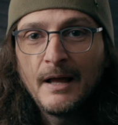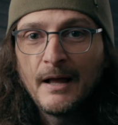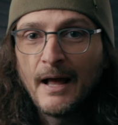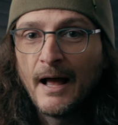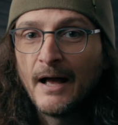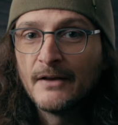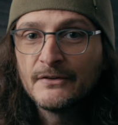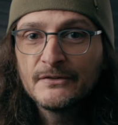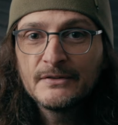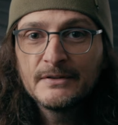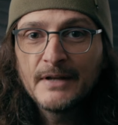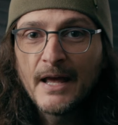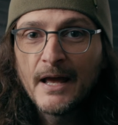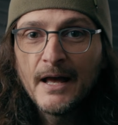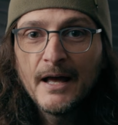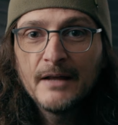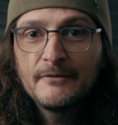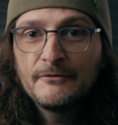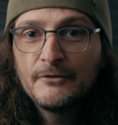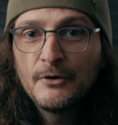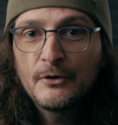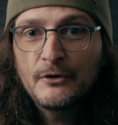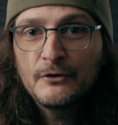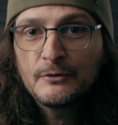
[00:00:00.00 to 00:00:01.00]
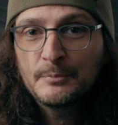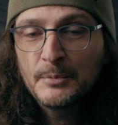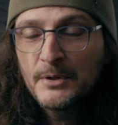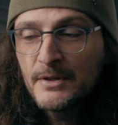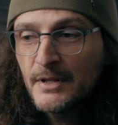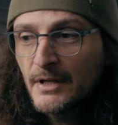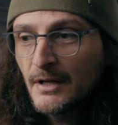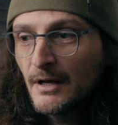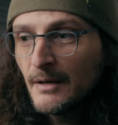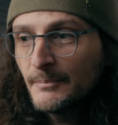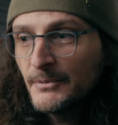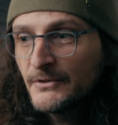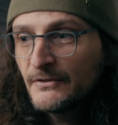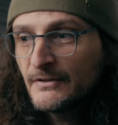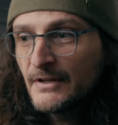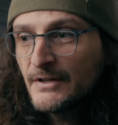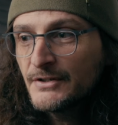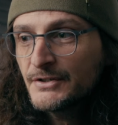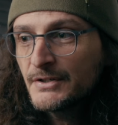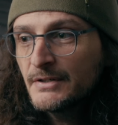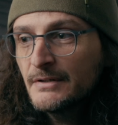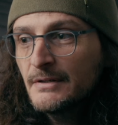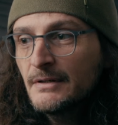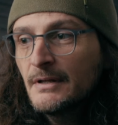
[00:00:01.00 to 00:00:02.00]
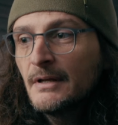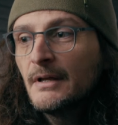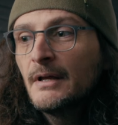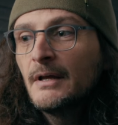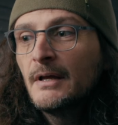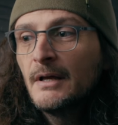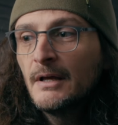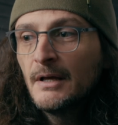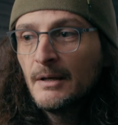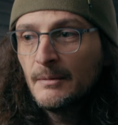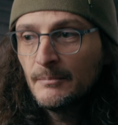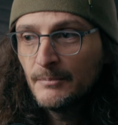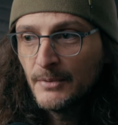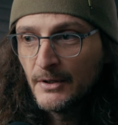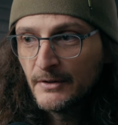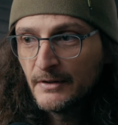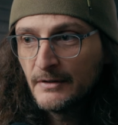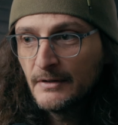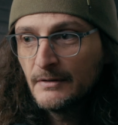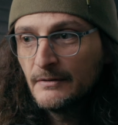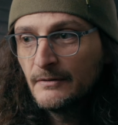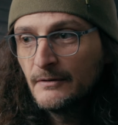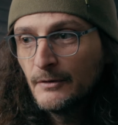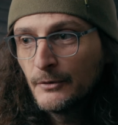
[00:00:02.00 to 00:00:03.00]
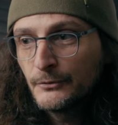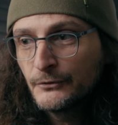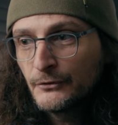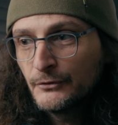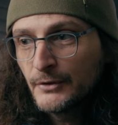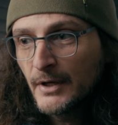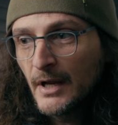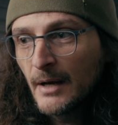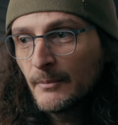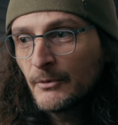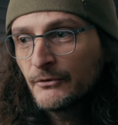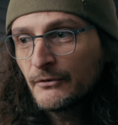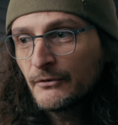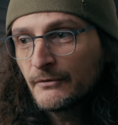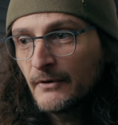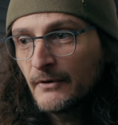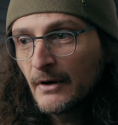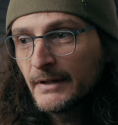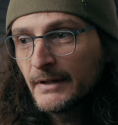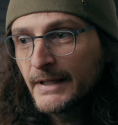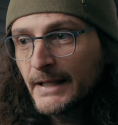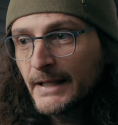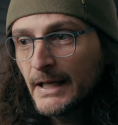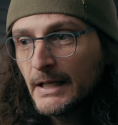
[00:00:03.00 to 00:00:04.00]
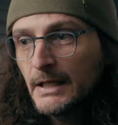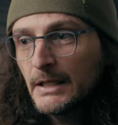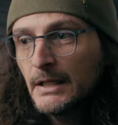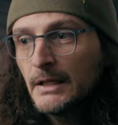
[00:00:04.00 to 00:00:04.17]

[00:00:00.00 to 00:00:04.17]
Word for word: hasn't had focus breathing compensation, but those two cameras are finally getting